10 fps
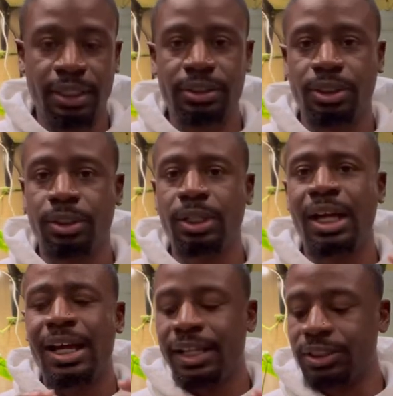So
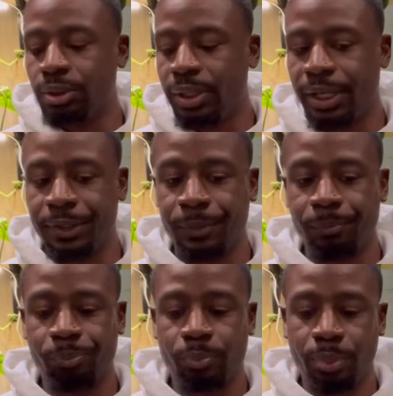this will help
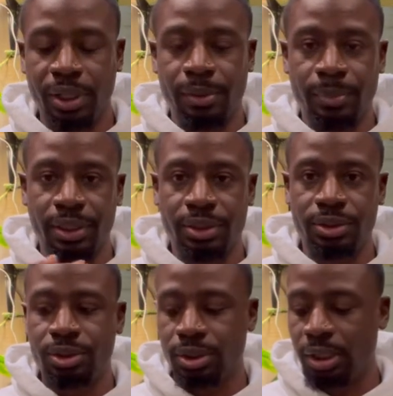pretty
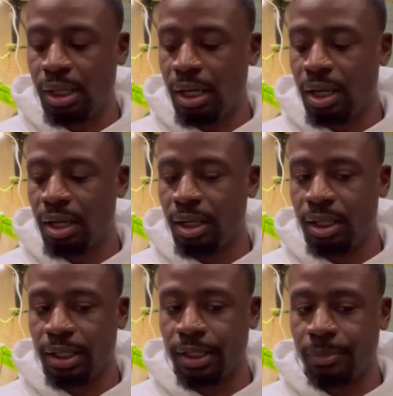much
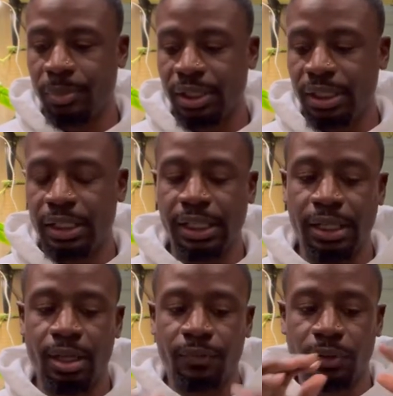me clean
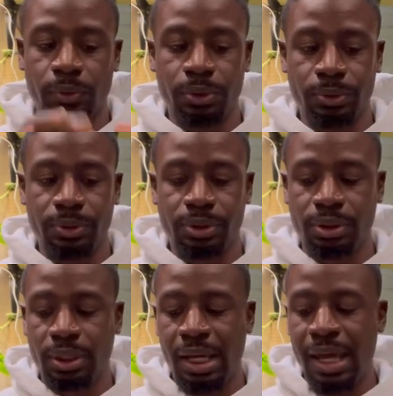off the roots,
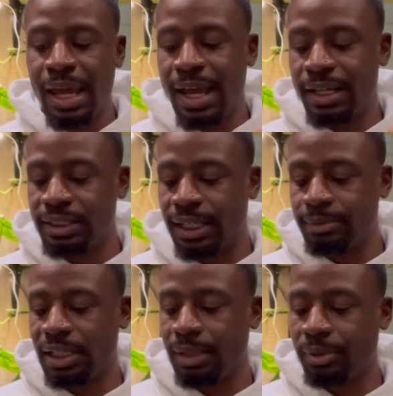at the same
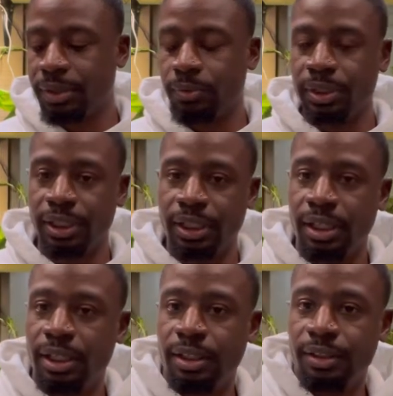time get rid
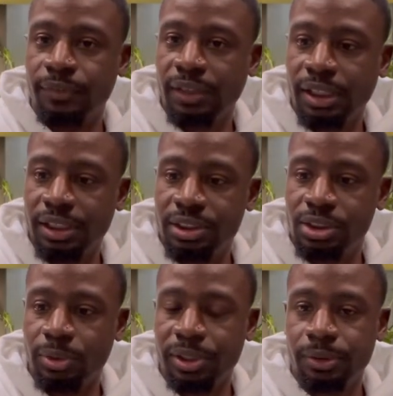of the
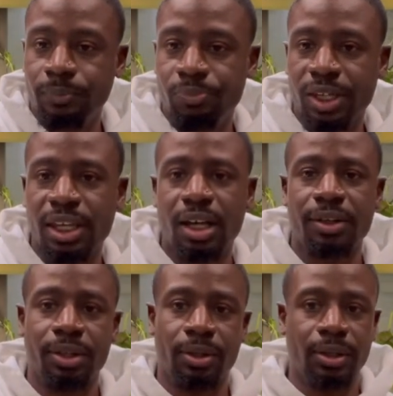soil. And y'all
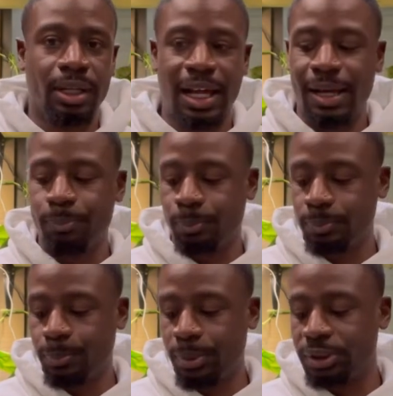know I
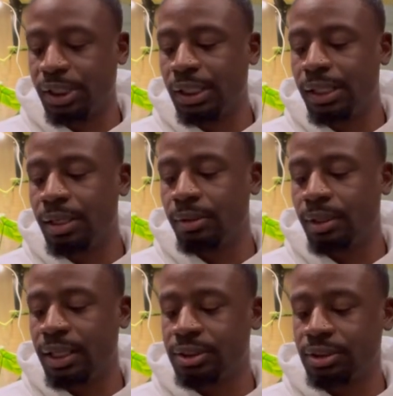particularly don't
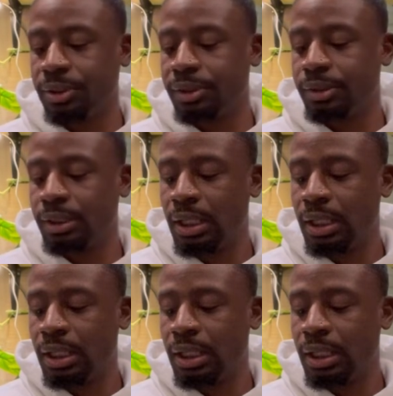like soil.